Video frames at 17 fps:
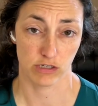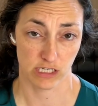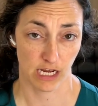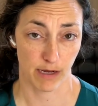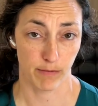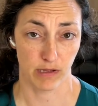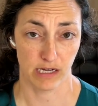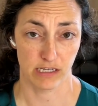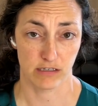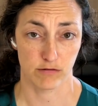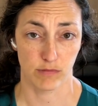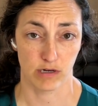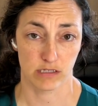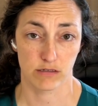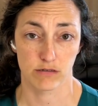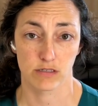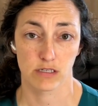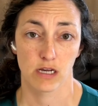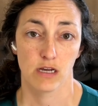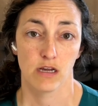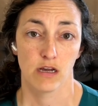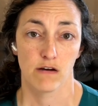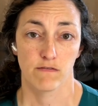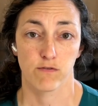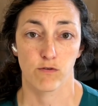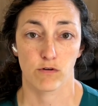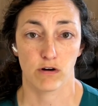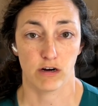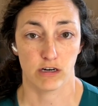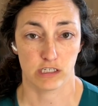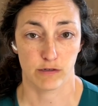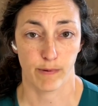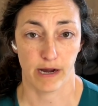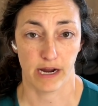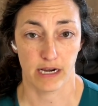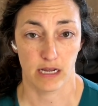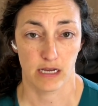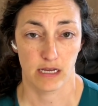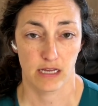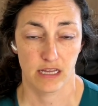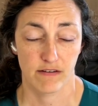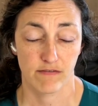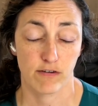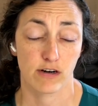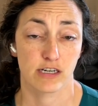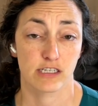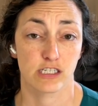stabilizer muscles for our spine, for our